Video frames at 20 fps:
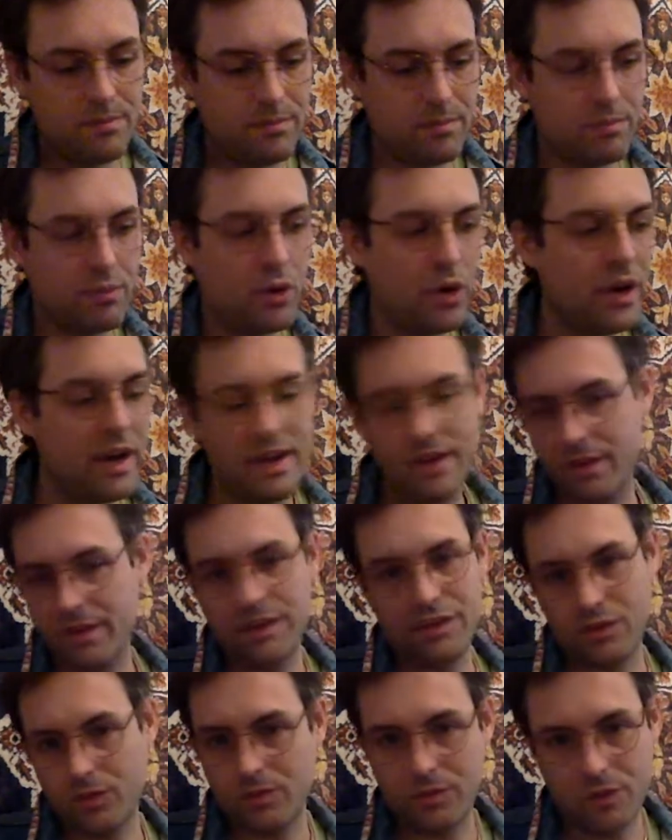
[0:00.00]
put into
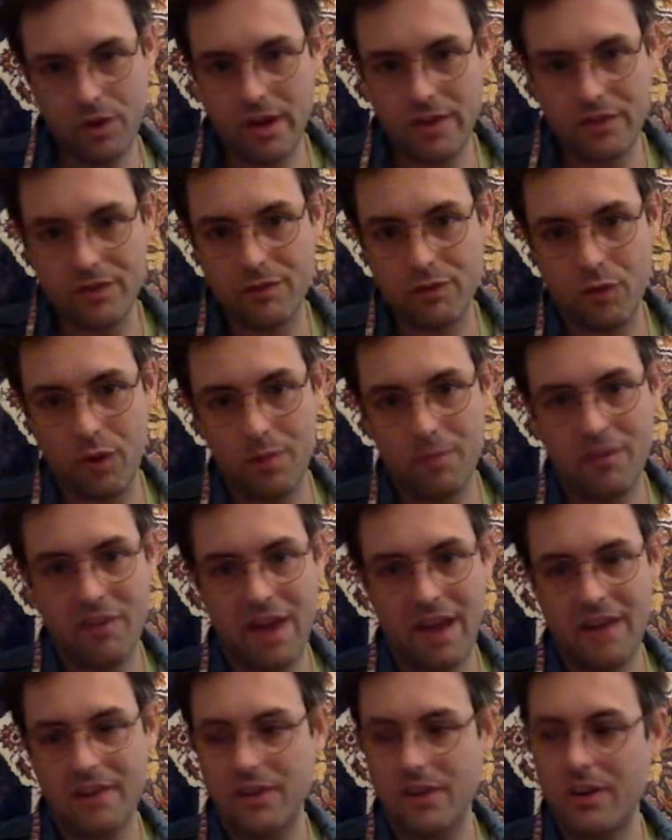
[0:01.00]
this crazy form
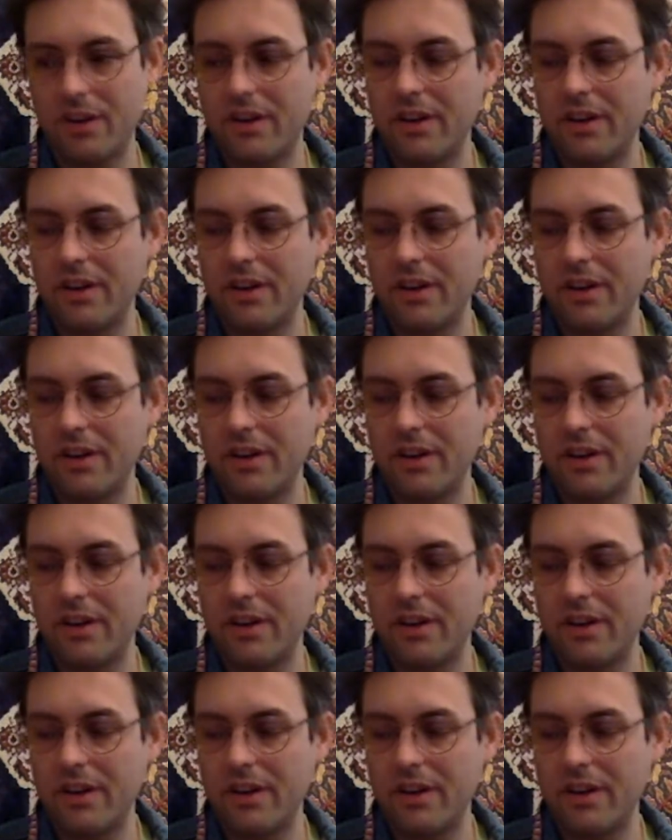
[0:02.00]
factor.